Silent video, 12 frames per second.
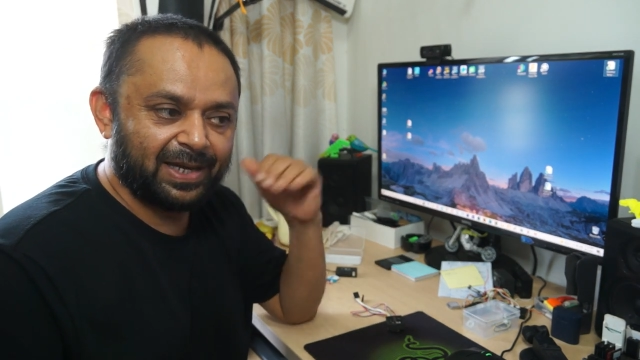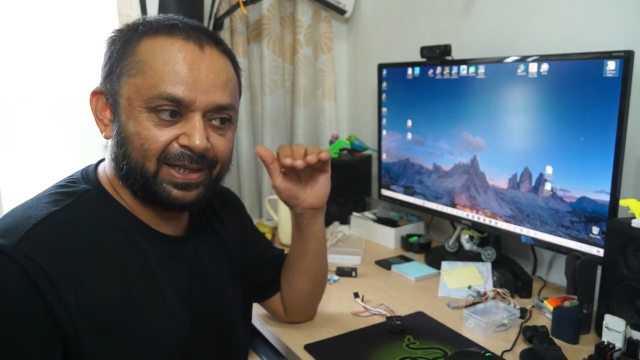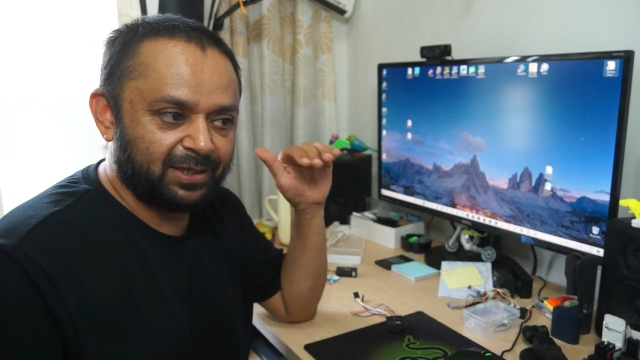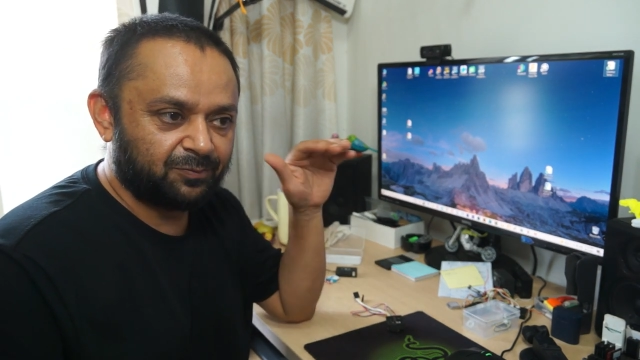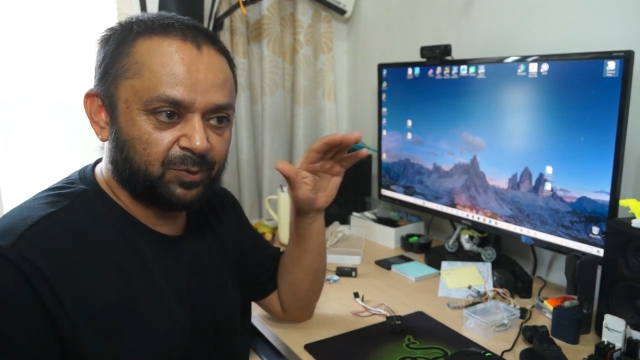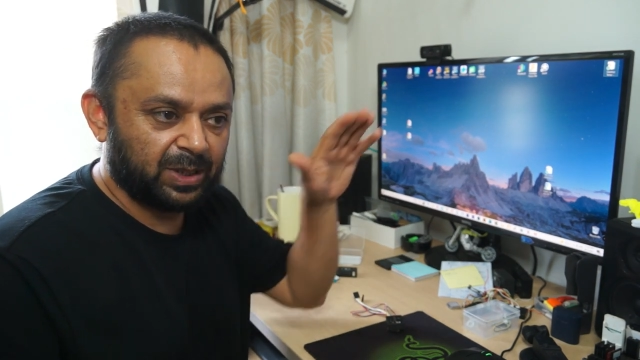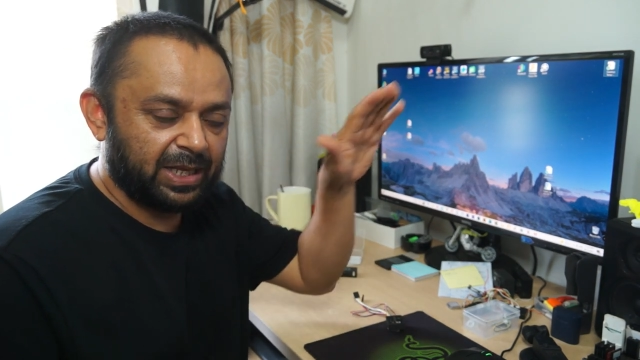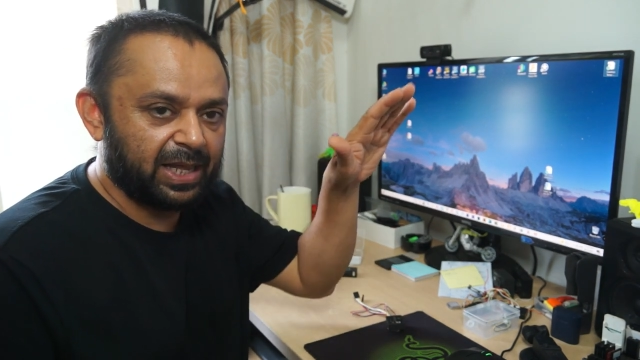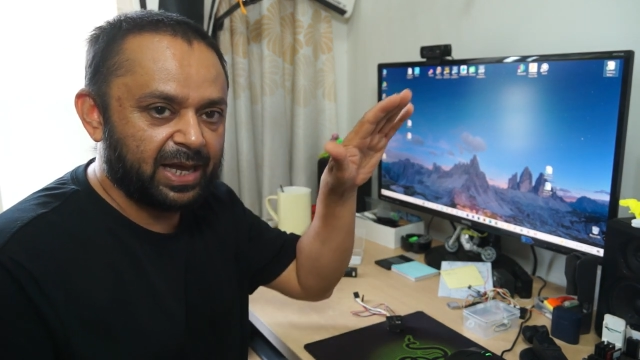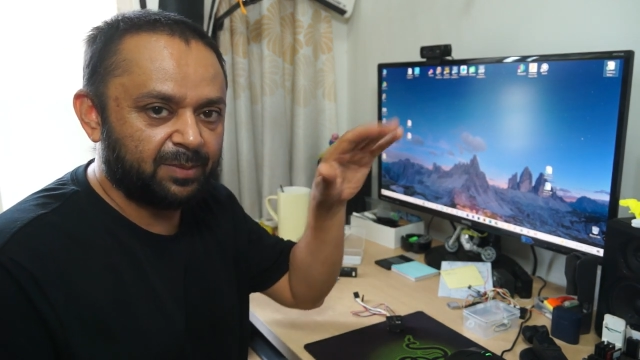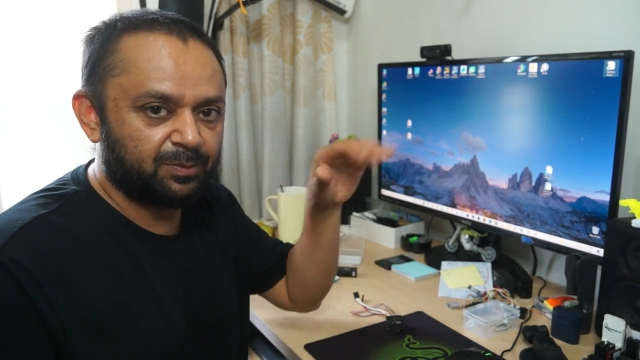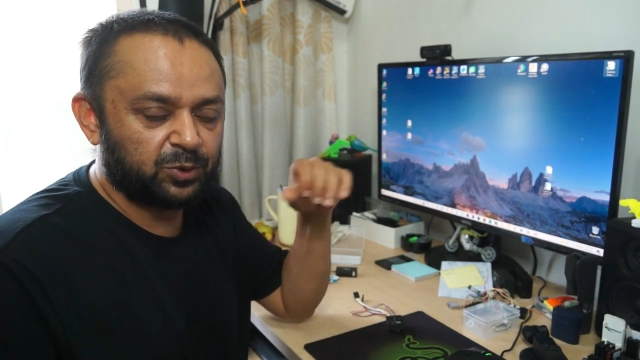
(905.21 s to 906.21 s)
and it will
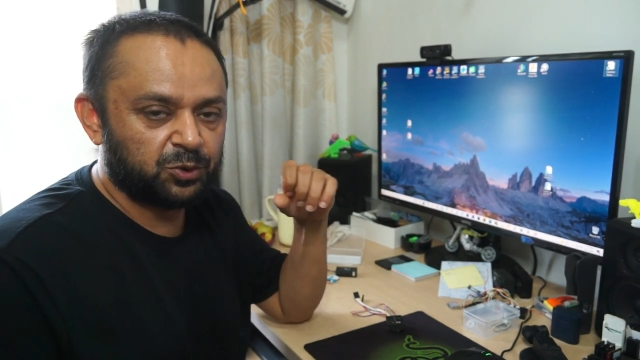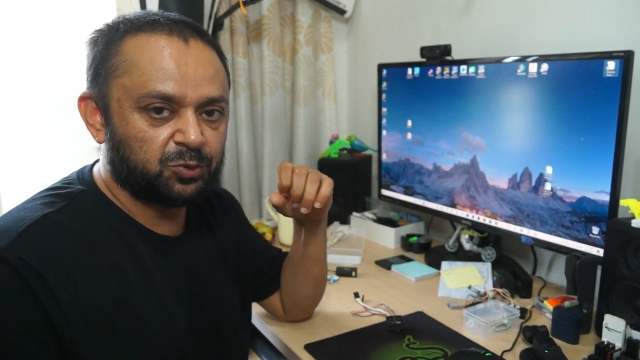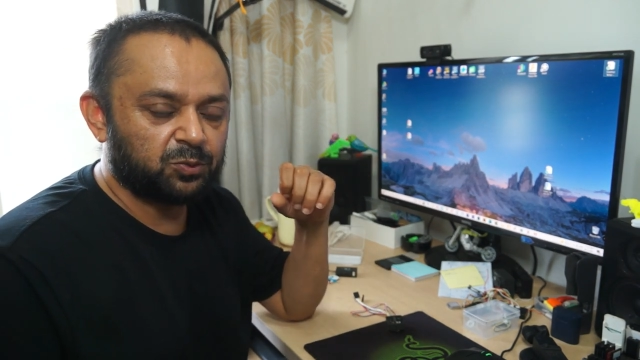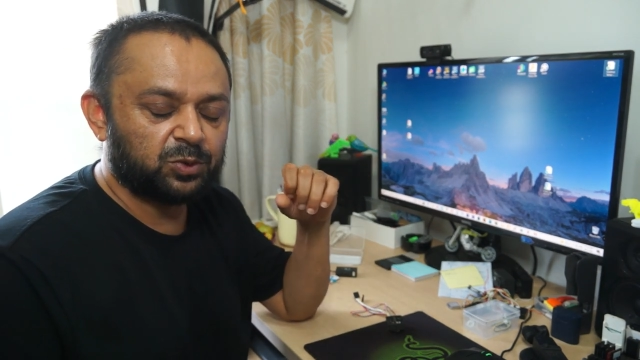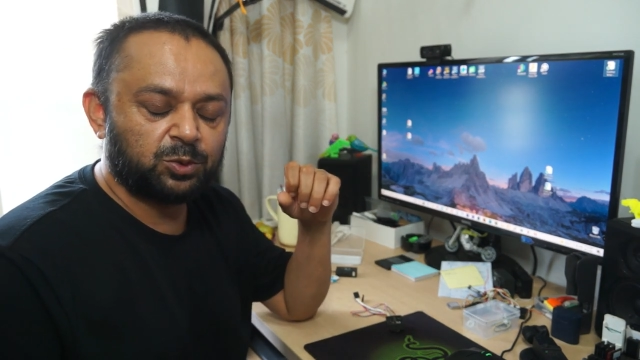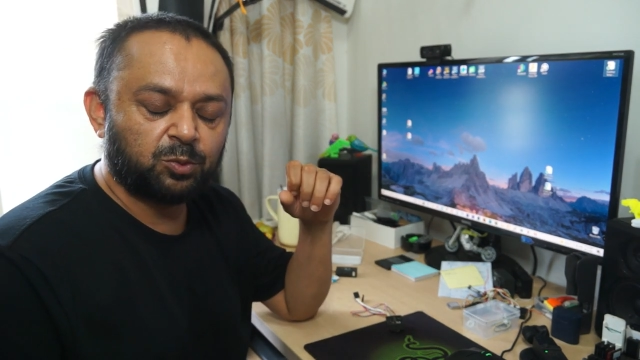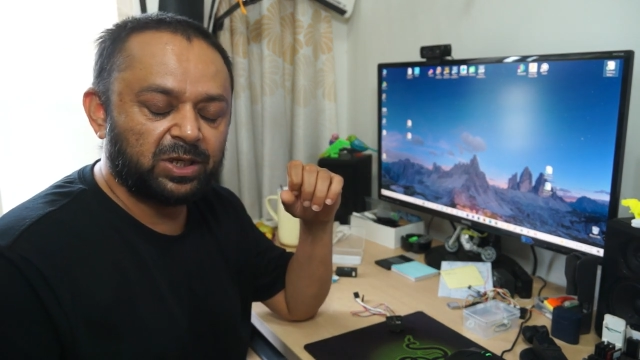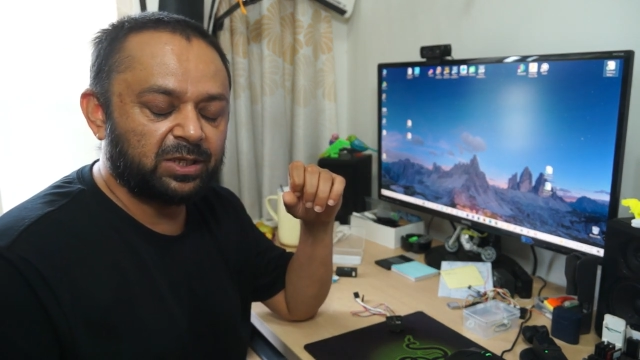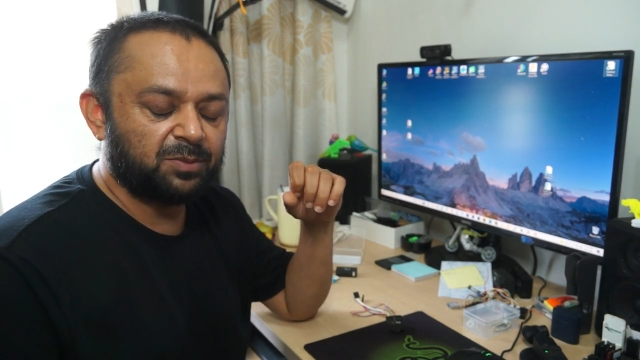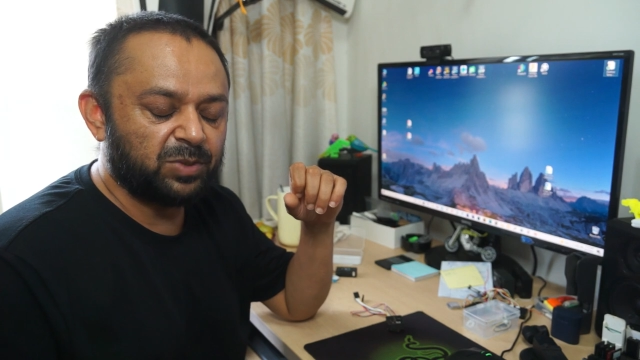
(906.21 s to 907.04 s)
climb to twenty